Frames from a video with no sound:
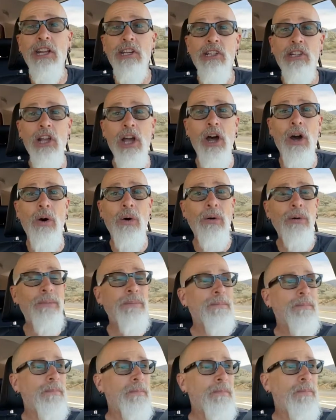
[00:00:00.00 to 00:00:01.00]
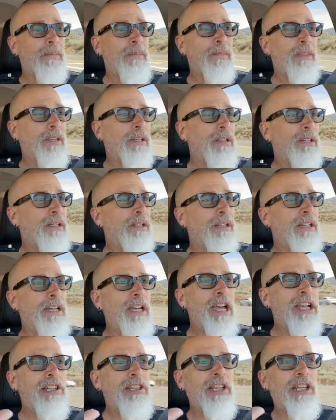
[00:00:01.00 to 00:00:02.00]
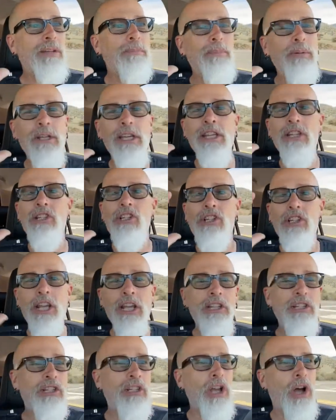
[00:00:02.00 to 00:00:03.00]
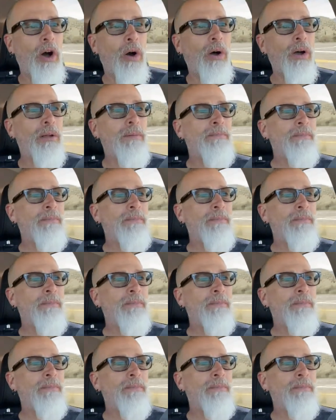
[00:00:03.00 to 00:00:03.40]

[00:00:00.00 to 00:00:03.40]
show. It's a complete shit show.